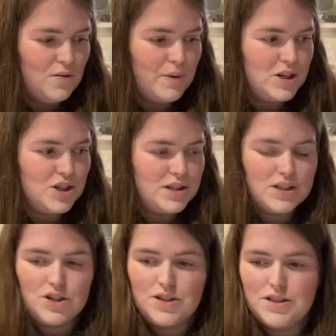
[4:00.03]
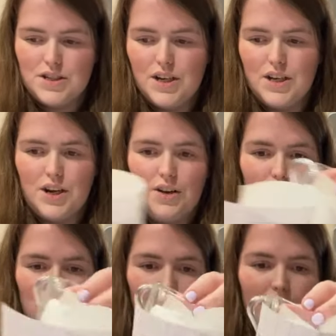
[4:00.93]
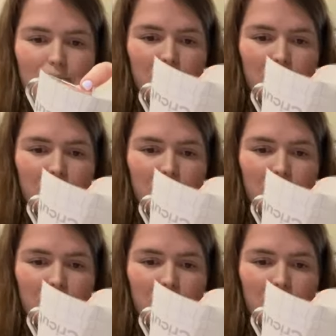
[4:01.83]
which is just, you know, not great.